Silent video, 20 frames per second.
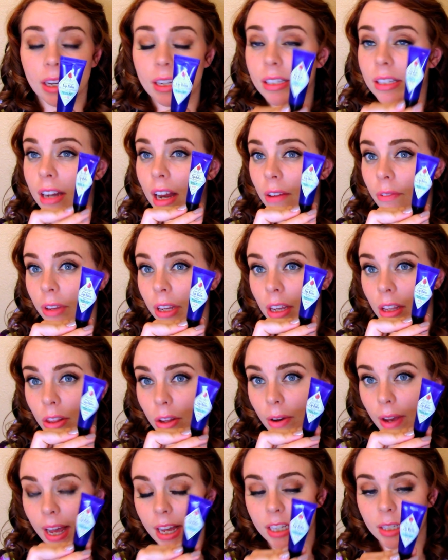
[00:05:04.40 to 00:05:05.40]
is not vegan
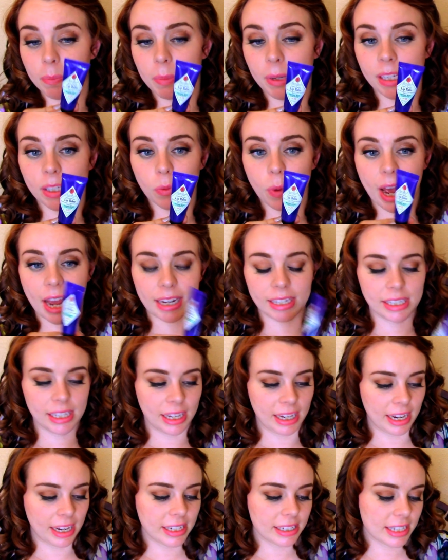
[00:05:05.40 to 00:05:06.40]
though, it has beeswax
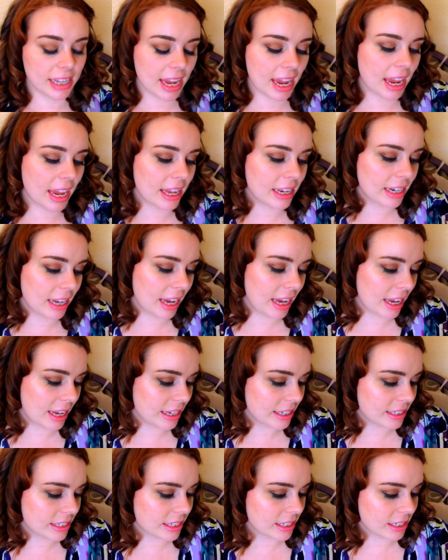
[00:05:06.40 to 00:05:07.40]
in it, and
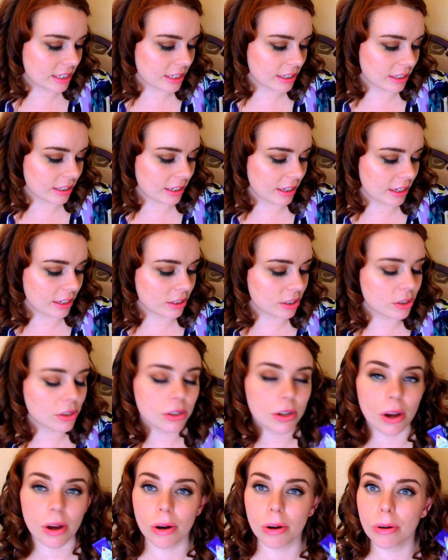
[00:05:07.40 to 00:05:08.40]
it is
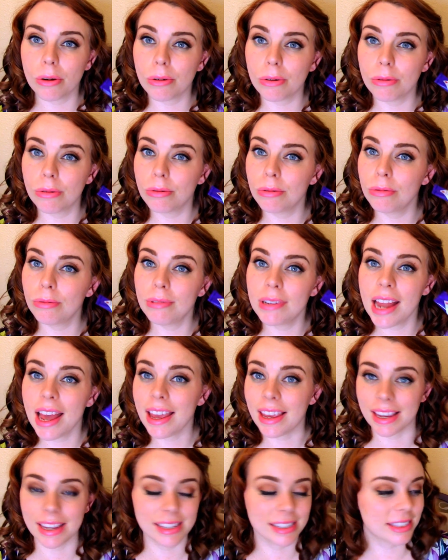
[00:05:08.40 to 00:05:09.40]
so
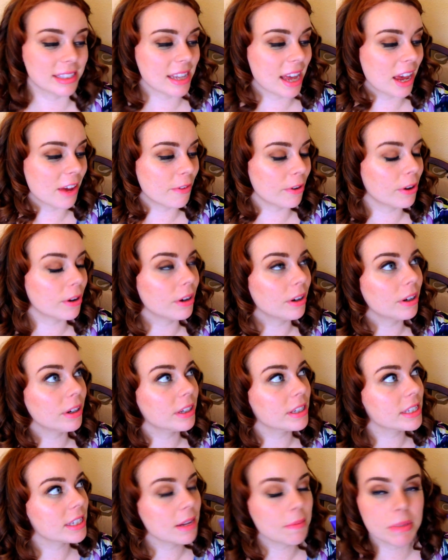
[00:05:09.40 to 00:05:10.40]
nice. I've
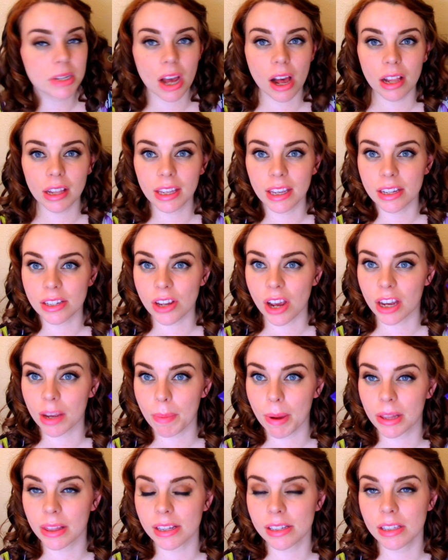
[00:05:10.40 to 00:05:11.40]
heard Temptalia talk
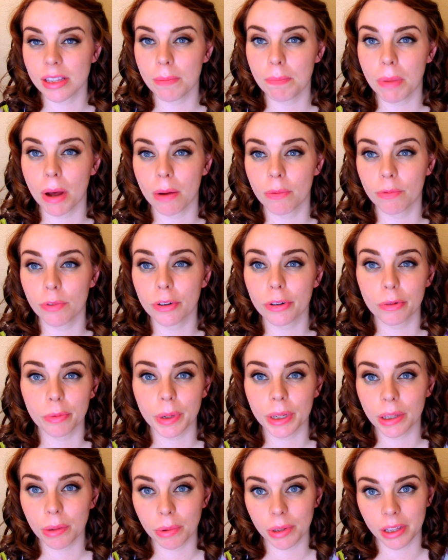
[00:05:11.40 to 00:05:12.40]
about this lip balm for a
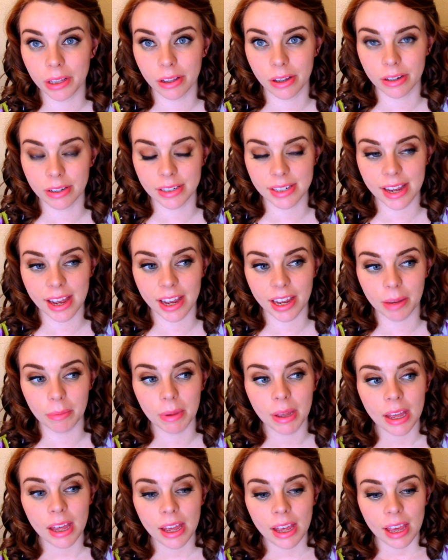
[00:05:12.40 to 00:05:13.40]
really, really long time,
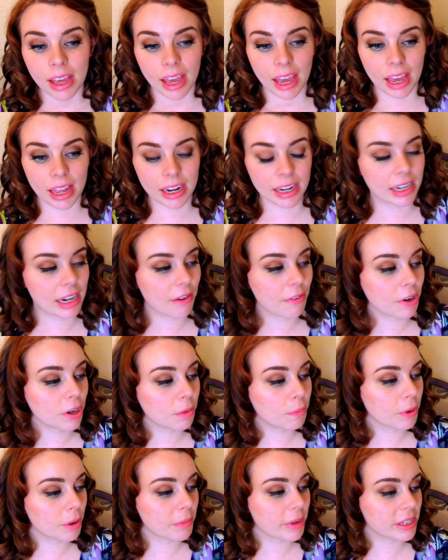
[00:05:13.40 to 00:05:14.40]
and I never
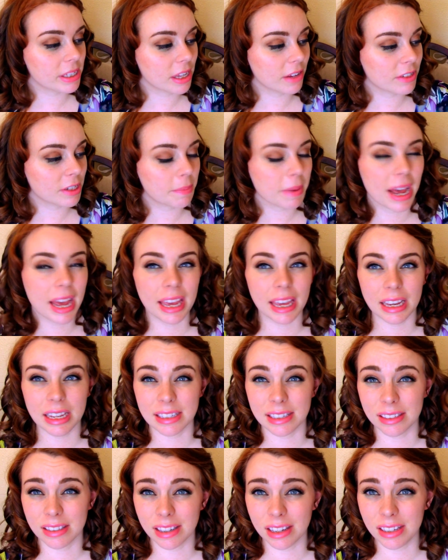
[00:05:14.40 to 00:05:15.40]
could bring myself to buy it
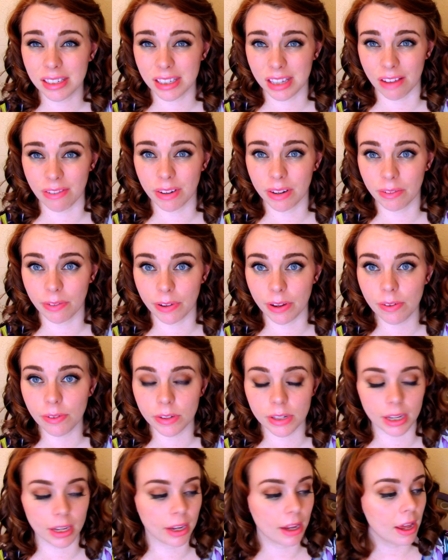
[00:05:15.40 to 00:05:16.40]
because it's like
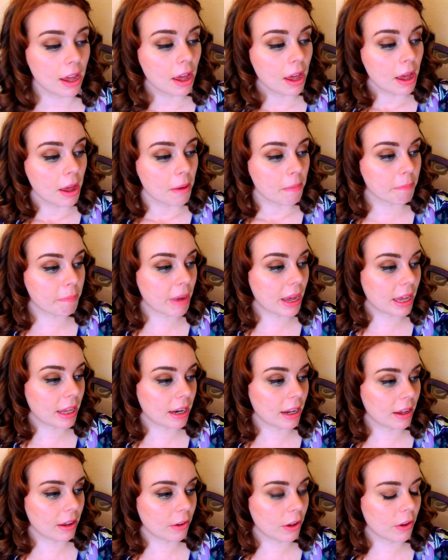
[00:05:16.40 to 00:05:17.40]
750
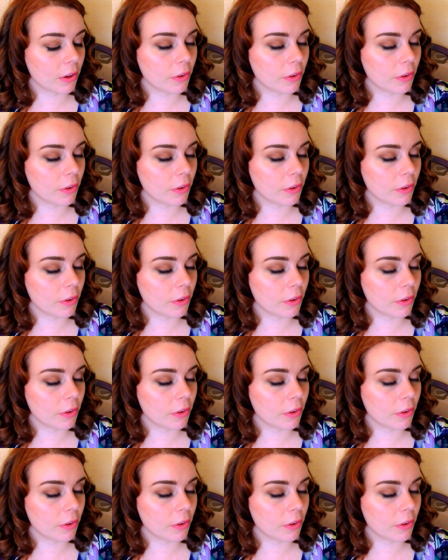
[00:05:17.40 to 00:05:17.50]
but